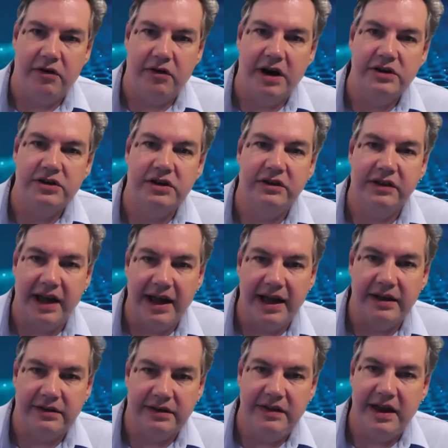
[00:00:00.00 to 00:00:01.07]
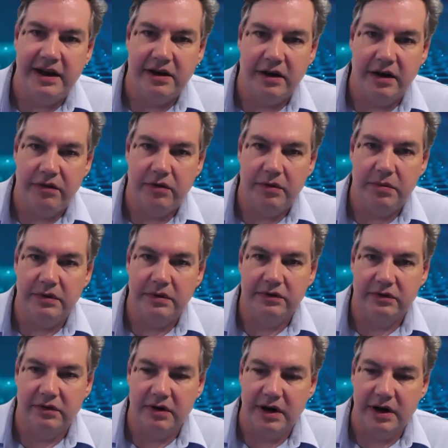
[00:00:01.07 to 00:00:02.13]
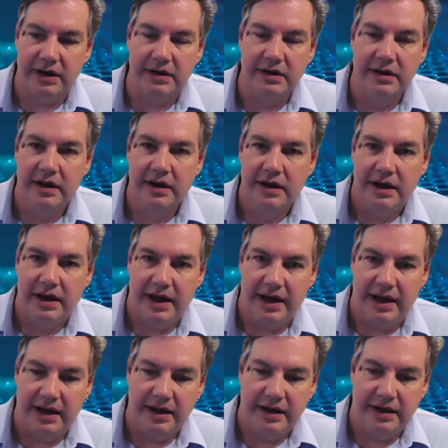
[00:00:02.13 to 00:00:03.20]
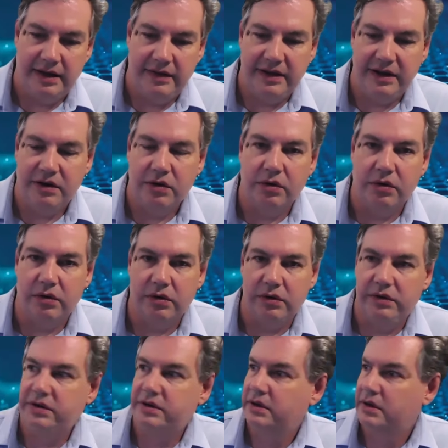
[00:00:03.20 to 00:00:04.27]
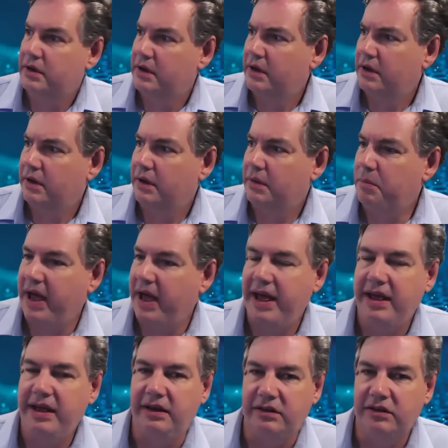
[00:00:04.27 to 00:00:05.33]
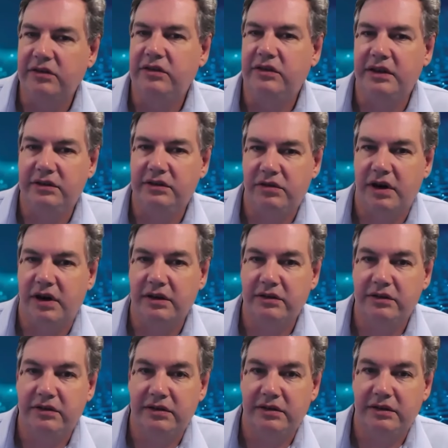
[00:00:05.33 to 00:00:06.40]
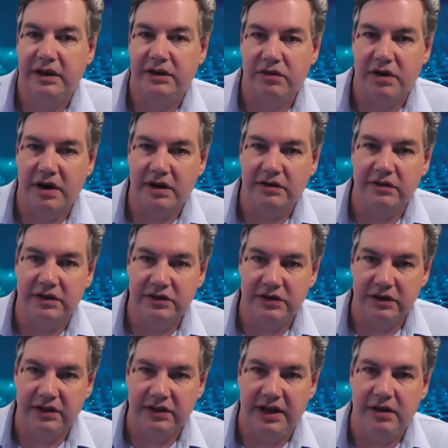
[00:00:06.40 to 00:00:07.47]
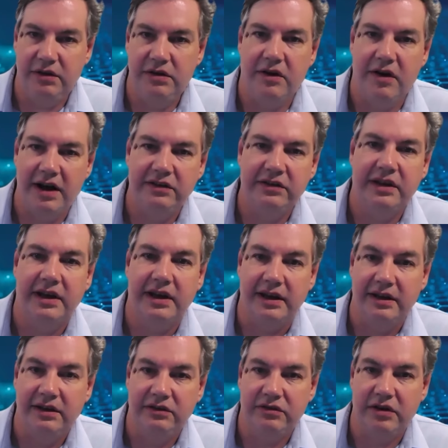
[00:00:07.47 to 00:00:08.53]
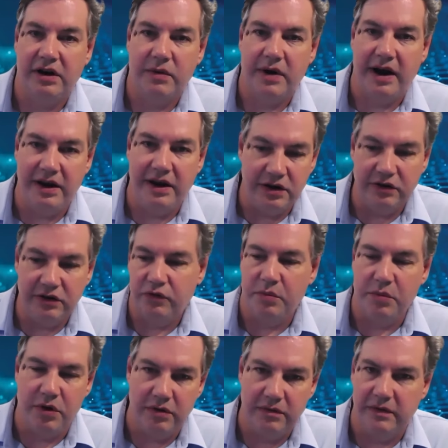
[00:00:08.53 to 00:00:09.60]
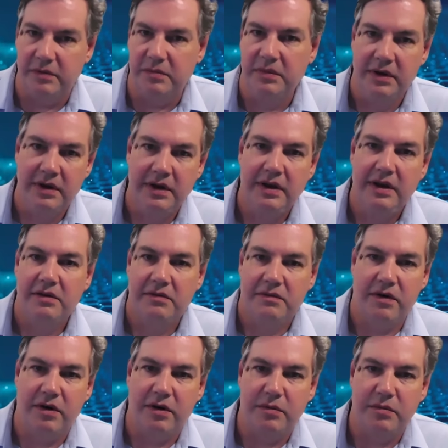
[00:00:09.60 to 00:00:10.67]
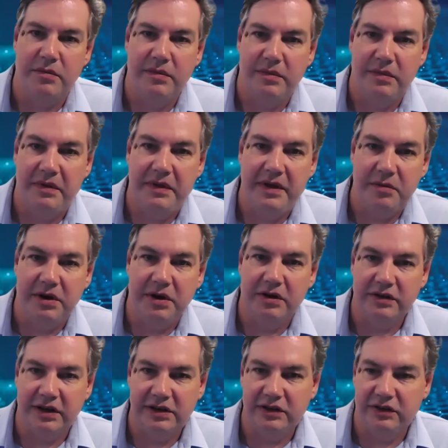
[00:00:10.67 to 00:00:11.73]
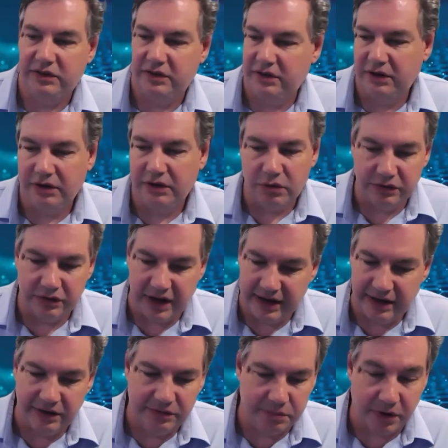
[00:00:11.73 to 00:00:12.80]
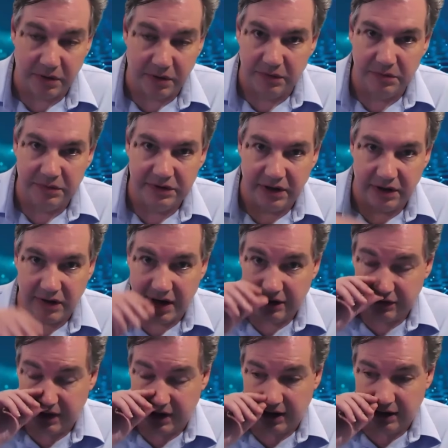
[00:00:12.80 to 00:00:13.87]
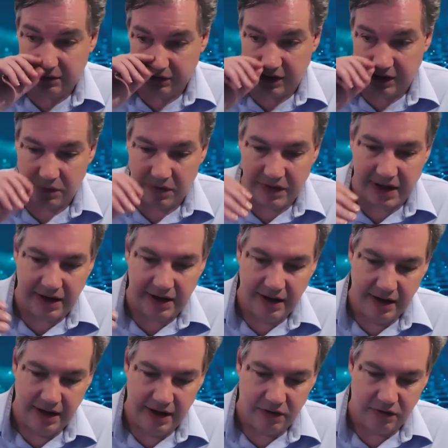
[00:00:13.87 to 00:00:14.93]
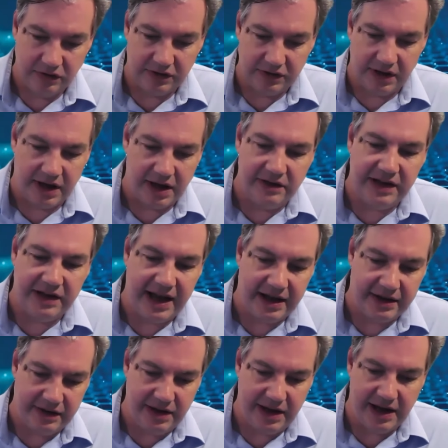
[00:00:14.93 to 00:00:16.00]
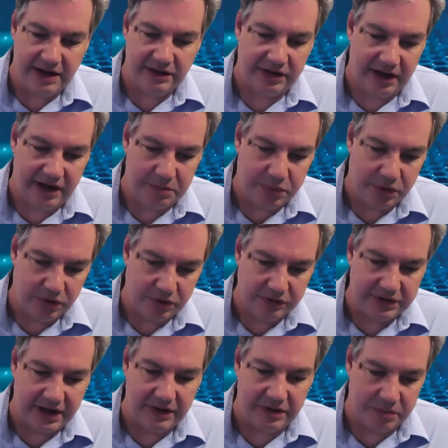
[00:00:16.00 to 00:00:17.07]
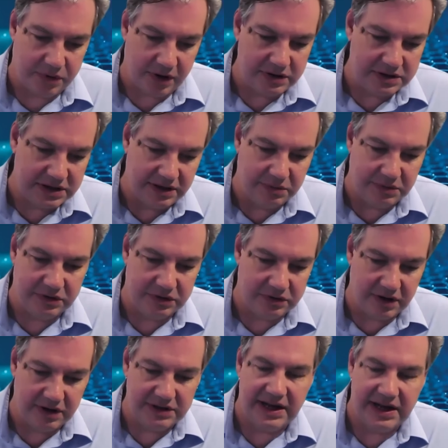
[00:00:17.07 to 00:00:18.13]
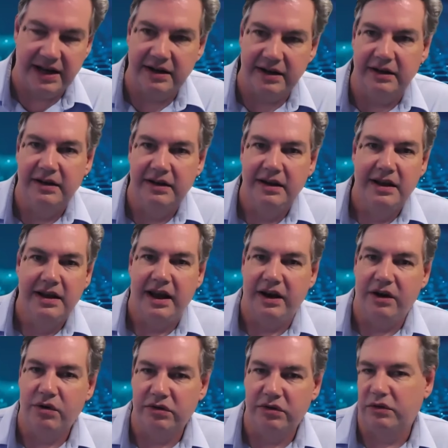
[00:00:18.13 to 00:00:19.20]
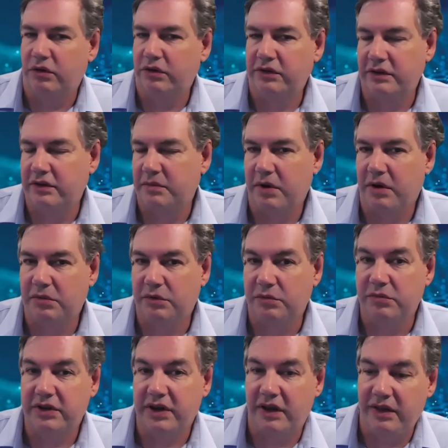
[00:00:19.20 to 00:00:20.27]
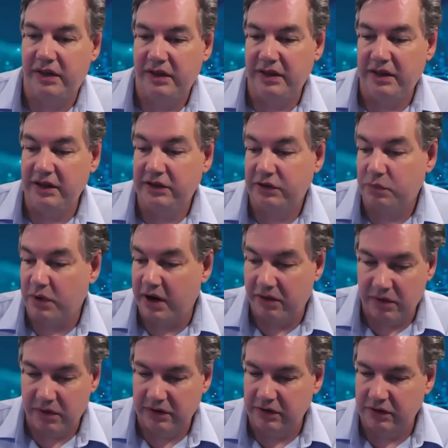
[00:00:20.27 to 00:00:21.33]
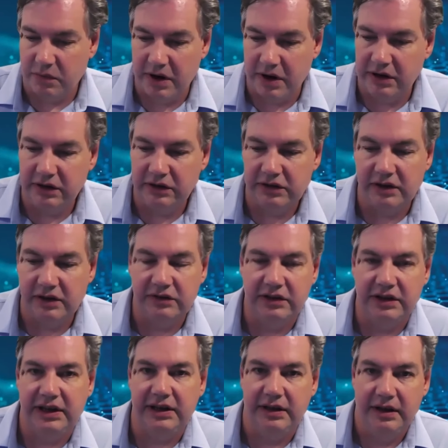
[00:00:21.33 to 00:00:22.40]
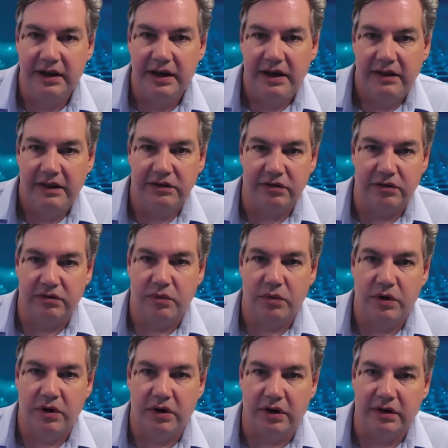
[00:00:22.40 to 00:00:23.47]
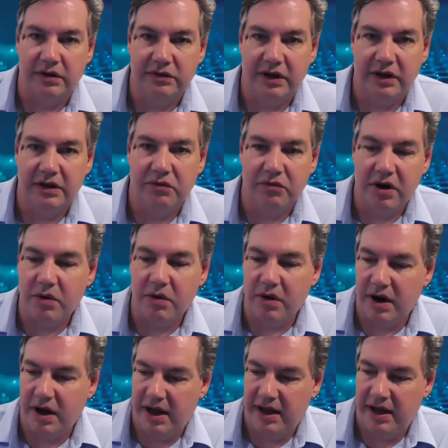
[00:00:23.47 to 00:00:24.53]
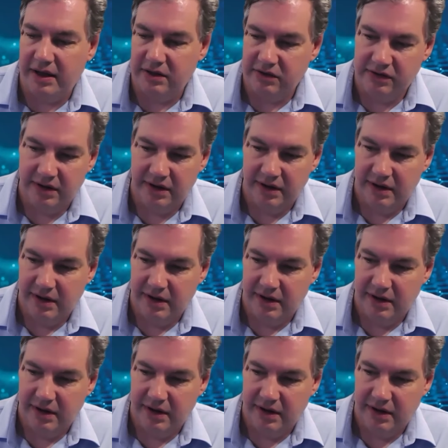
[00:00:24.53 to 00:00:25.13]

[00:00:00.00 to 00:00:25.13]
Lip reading: crashes out in that high throughput screen. And they're called pains, these drugs. They're drugs that just kill your assay straight away, and you just remove them from the thing because you cause endless problems to your assay. So when they crystallize out in the assay, it pulls down the protein in which you're trying to target and causes all sorts of problems. So this is one of the reasons why you just don't see this sort of work. So it requires